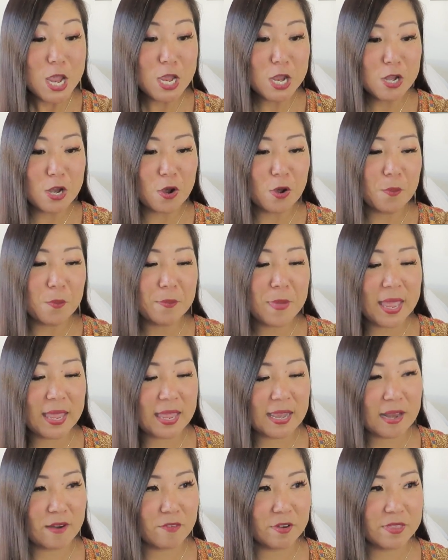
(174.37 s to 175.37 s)
you know,
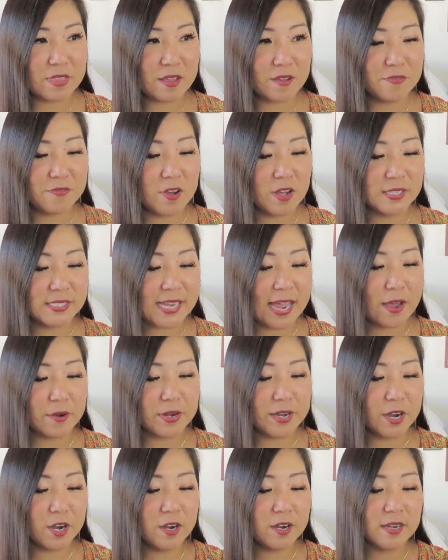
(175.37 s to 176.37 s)
making everything fall
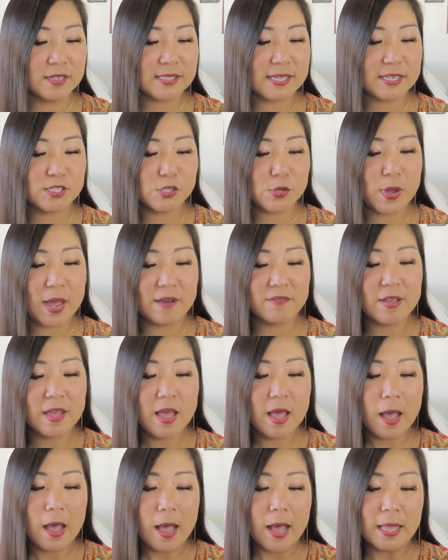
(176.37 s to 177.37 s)
down here because I do have
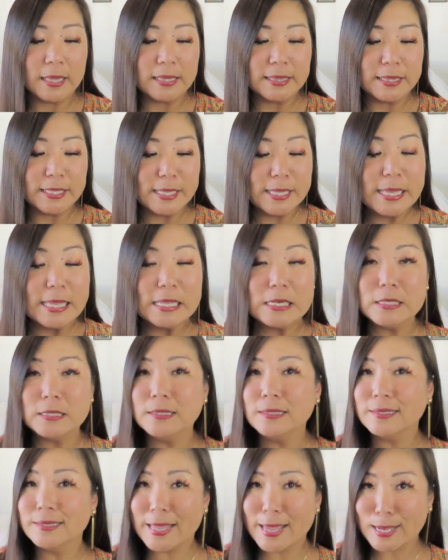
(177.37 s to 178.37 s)
a
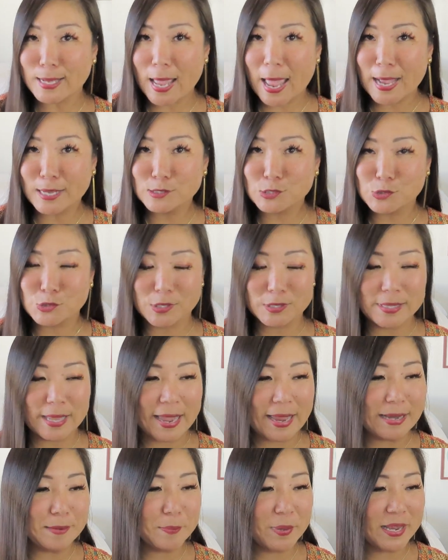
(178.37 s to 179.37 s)
little like extra
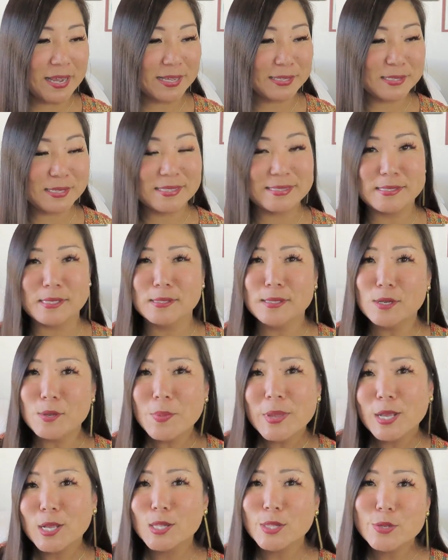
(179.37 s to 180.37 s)
light because it's a little
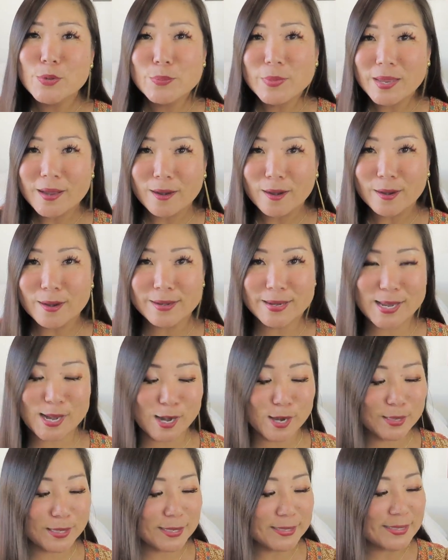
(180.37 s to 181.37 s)
bit gloomier in
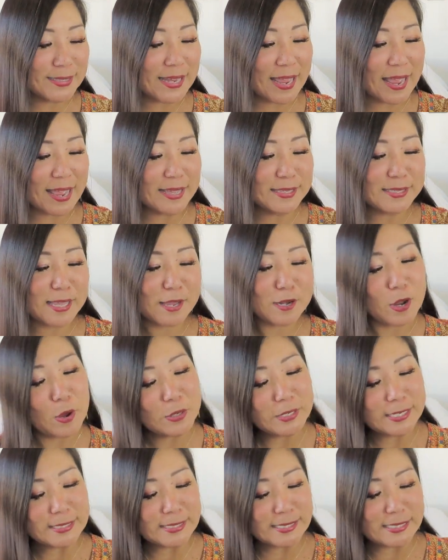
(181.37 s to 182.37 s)
here these days. I know
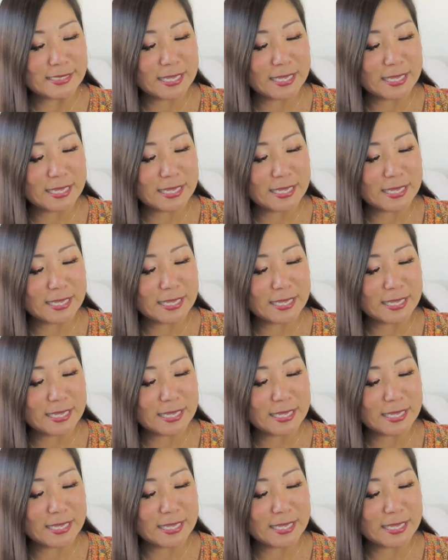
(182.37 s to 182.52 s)
it doesn't